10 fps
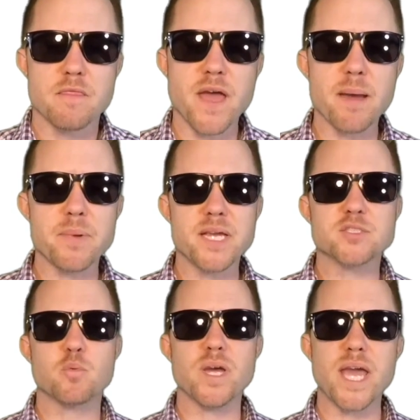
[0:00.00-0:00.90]
That
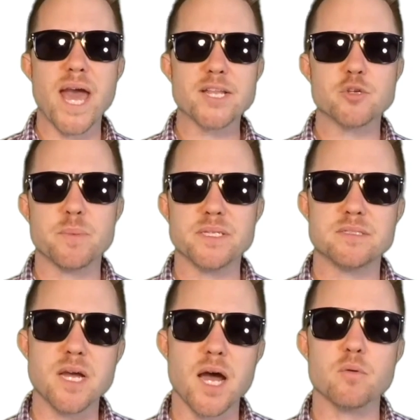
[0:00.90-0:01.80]
means we had to be
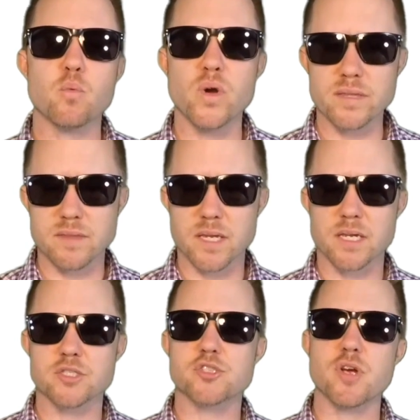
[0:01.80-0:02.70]
done with the
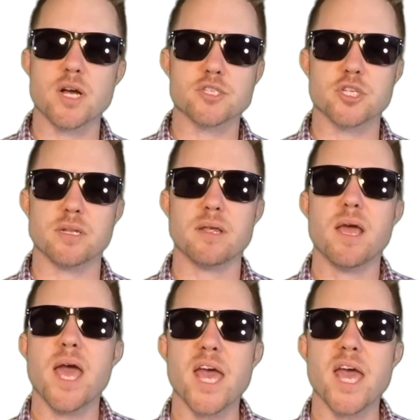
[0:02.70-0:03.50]
construction